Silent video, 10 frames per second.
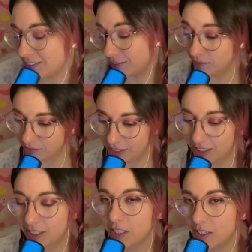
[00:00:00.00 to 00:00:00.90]
oh,
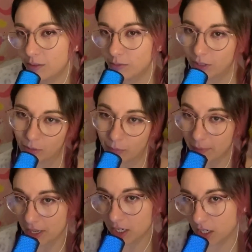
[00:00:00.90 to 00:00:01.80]
well,
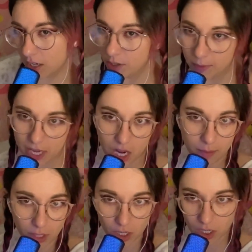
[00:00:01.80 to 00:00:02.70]
maybe I could give you my
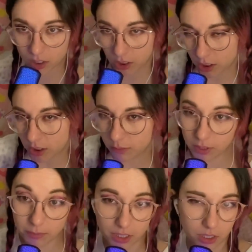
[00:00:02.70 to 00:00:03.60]
number.
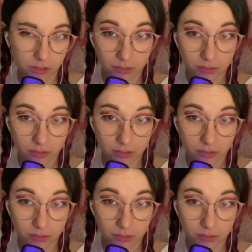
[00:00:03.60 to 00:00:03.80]
Maybe I could.